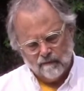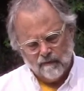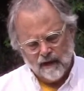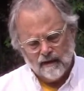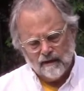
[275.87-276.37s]

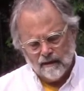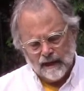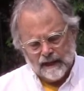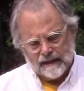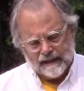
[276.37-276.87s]
Then
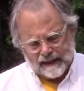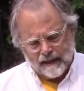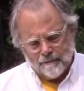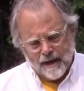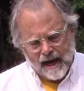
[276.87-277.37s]

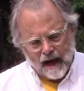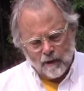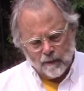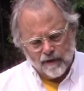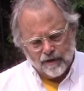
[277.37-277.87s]
send me
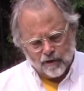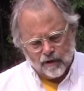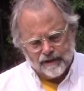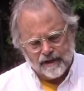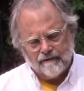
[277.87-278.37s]
out with
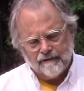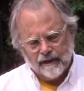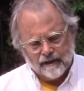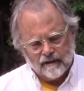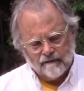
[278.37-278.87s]
goods of
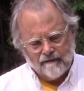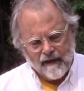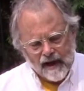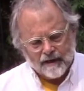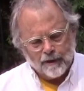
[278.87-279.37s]
little
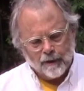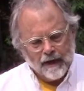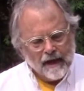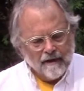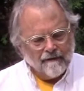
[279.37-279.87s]
value.
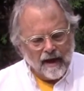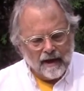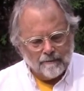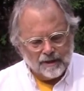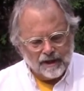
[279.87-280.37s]
If I
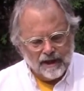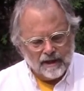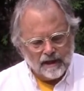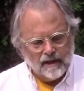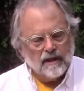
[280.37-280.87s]
am
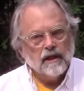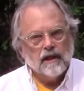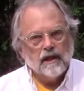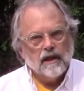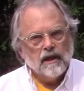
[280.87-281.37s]
cheated,
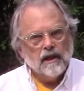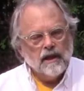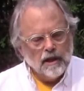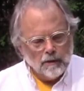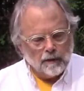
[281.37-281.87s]

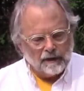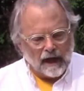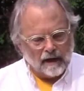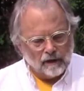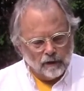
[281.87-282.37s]
you will
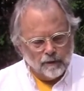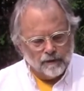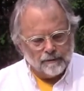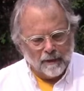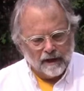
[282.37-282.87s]
not
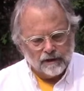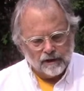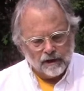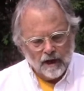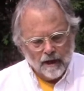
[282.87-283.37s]
lose
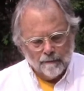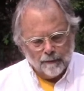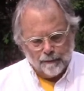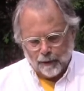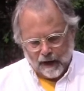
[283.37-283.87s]
much.
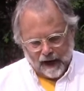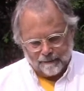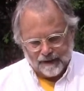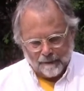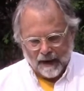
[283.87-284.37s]

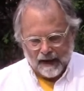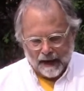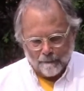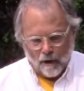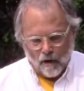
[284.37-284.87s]
Perhaps I may
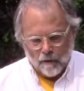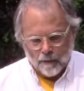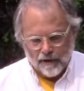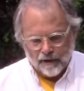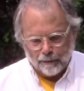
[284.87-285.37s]
come home
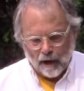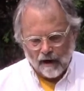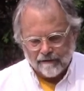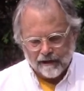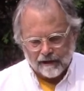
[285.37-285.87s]
with a
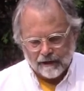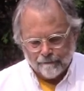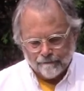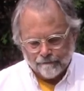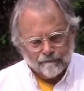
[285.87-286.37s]
profit.
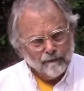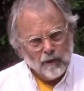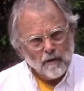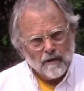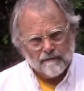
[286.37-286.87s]

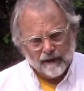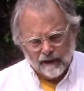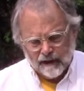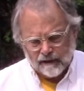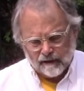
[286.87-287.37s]
You have
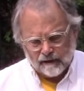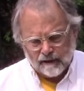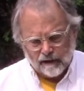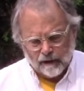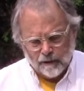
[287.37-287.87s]
little
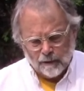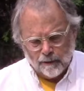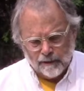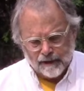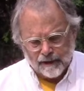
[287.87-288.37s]
to
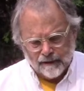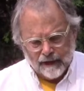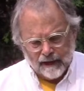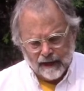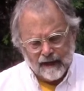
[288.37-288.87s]
lose
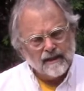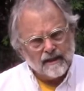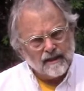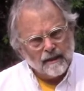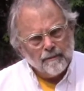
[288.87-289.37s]

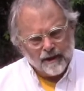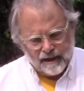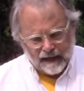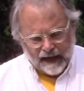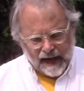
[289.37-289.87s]
and
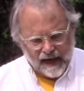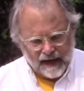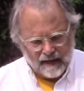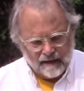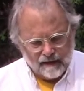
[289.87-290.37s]
something to
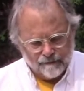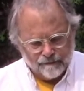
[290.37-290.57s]
gain.